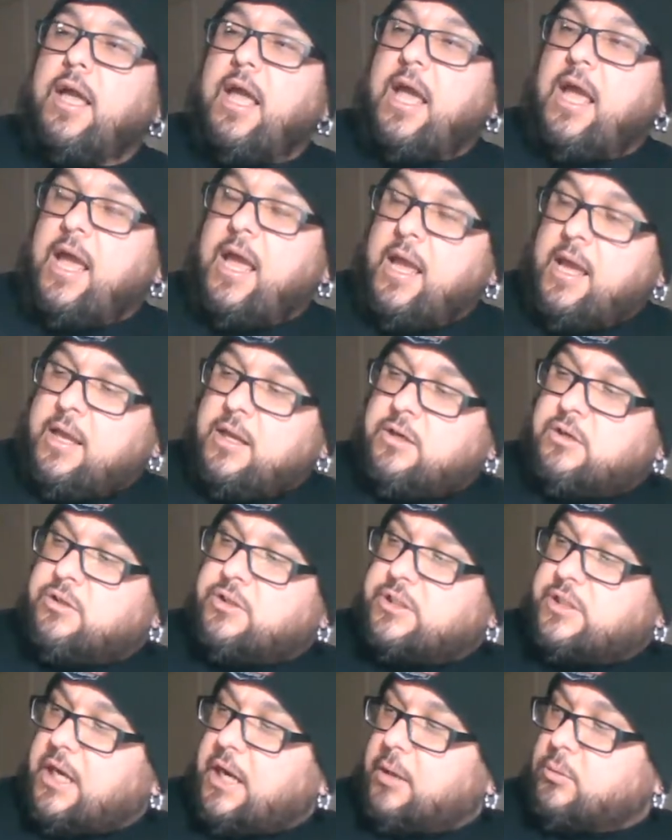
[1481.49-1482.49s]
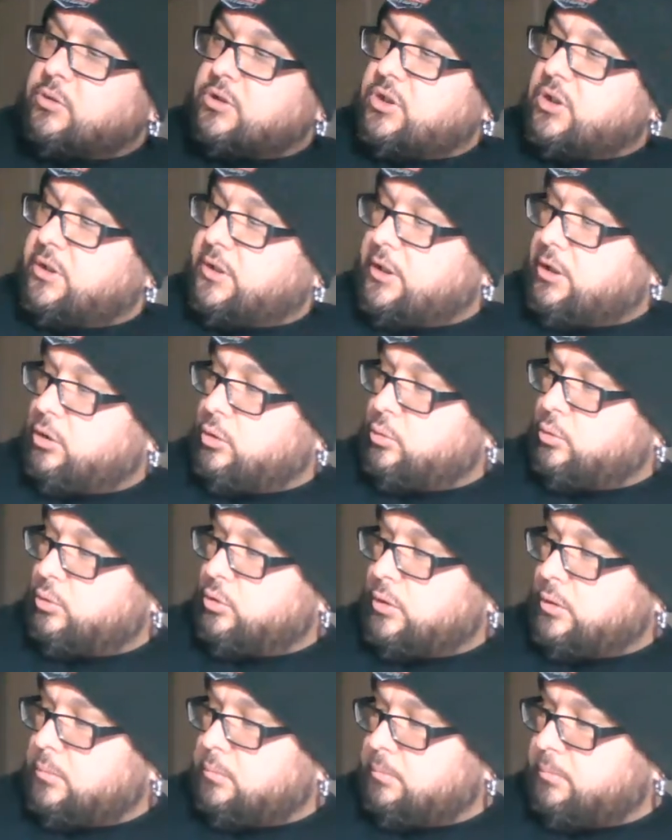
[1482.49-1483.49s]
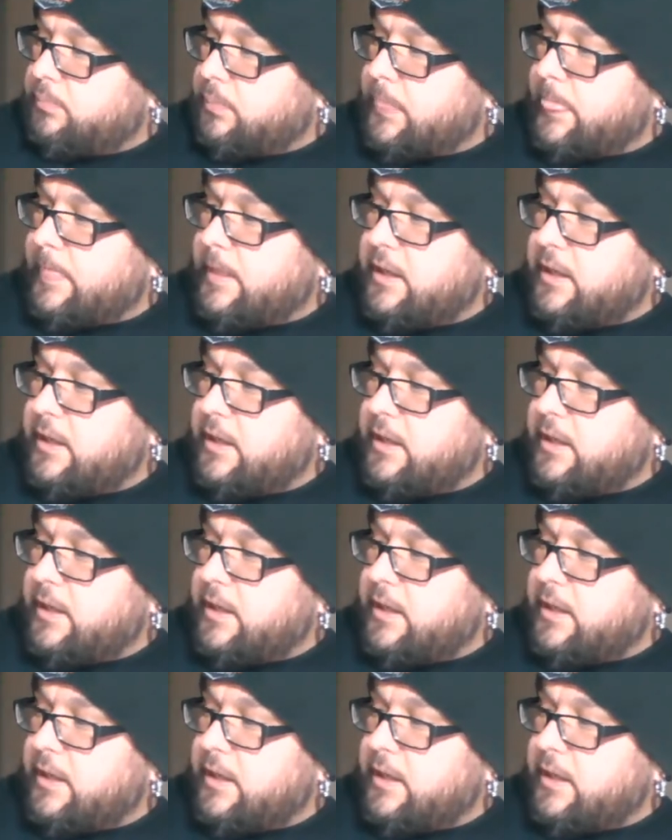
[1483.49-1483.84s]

And I was looking through them,